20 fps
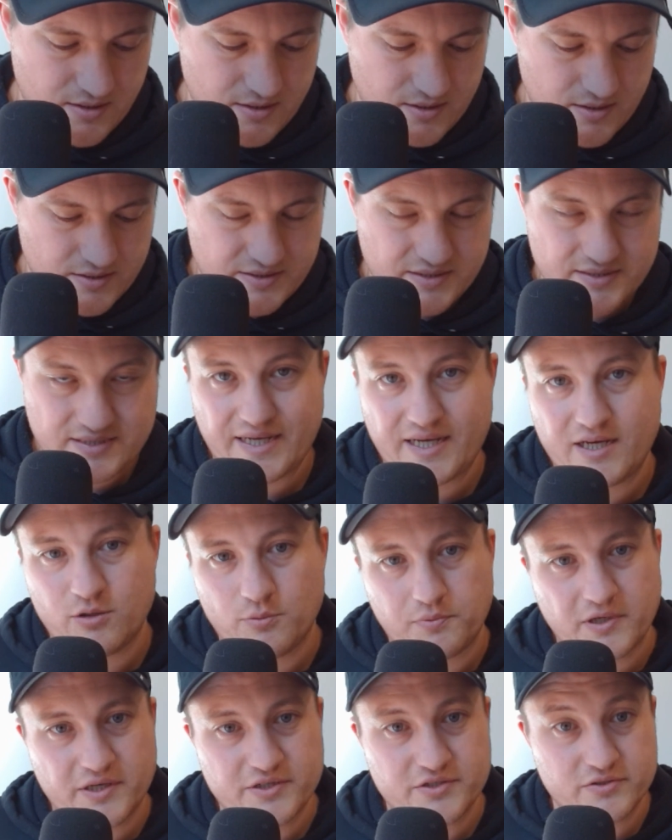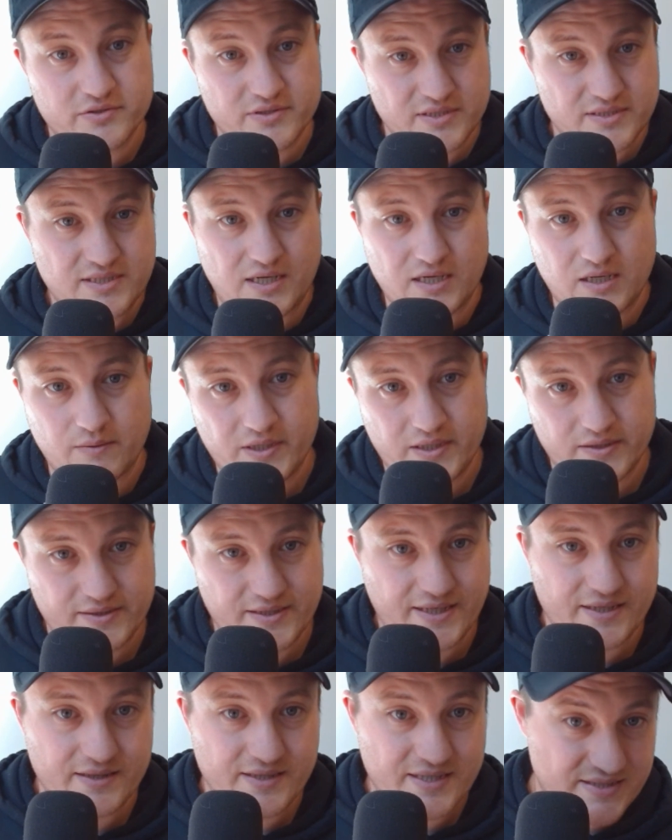societal pressures, let's talk about
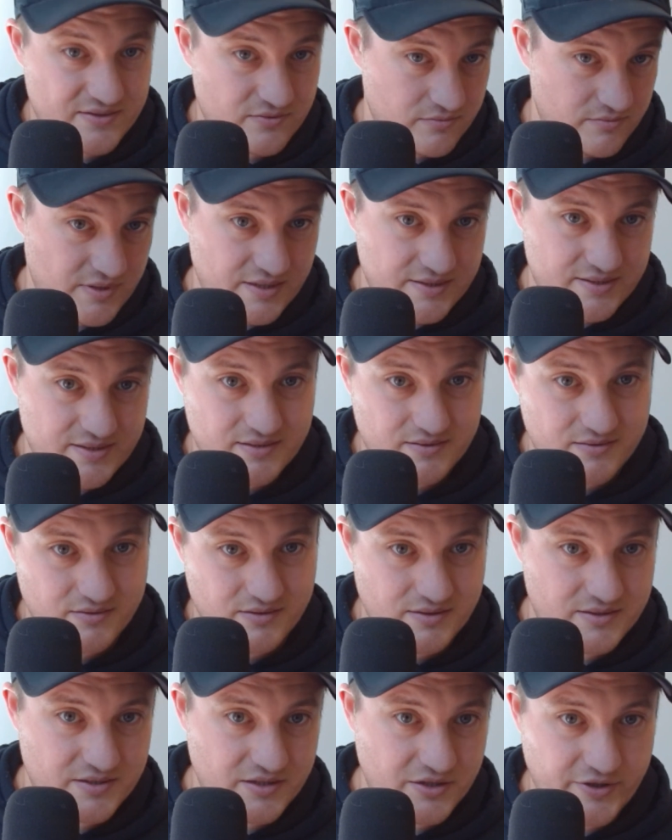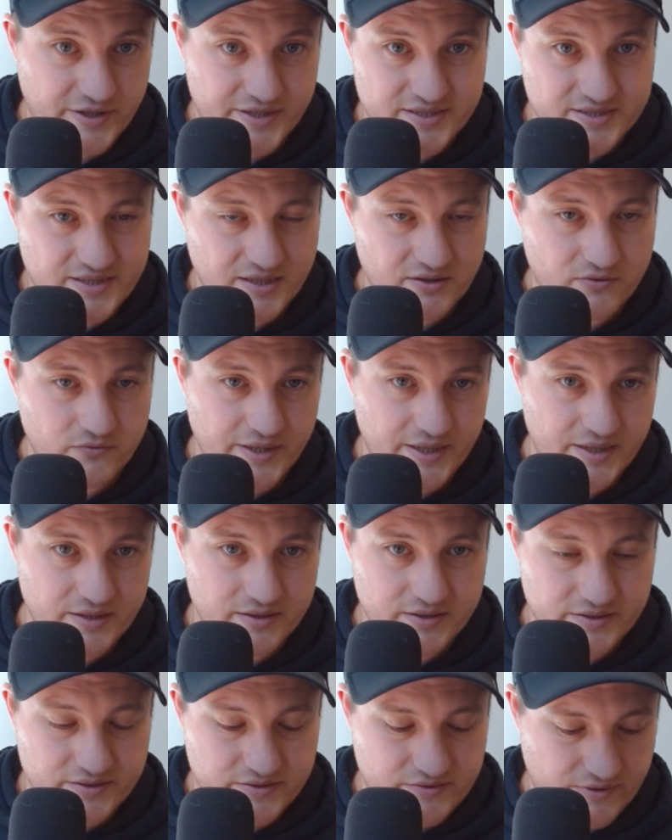that. And that's a great segue into
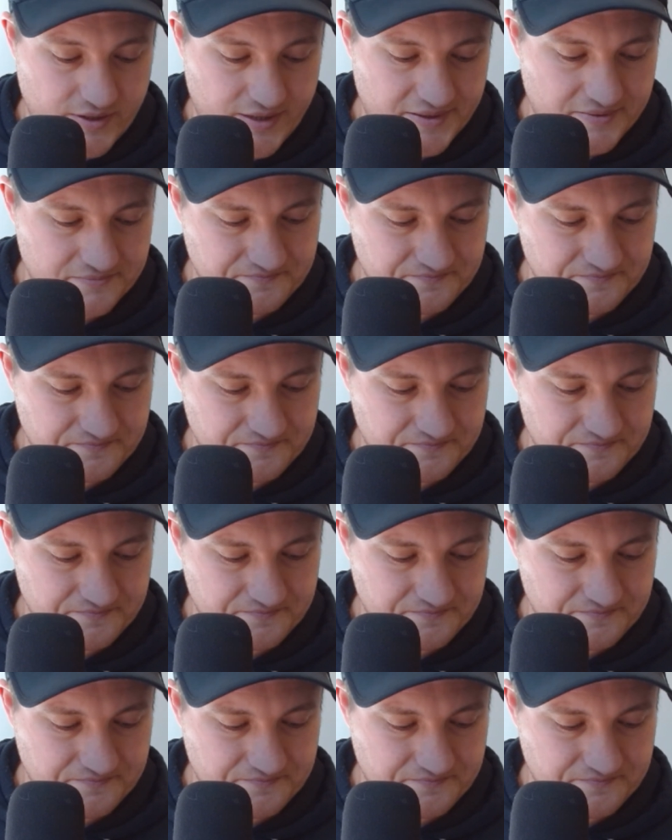this, right?